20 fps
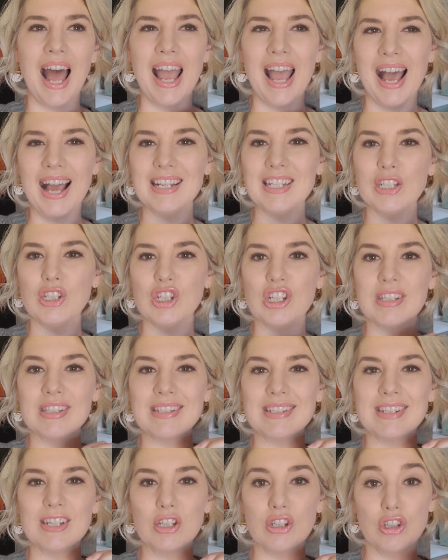I had to
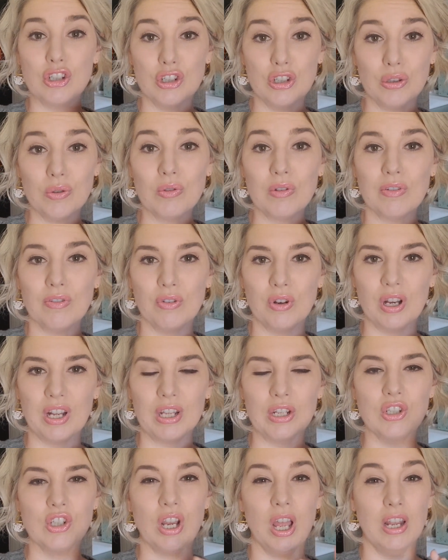just shoot
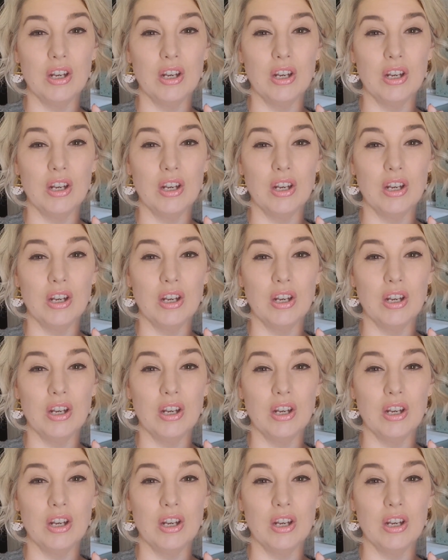footage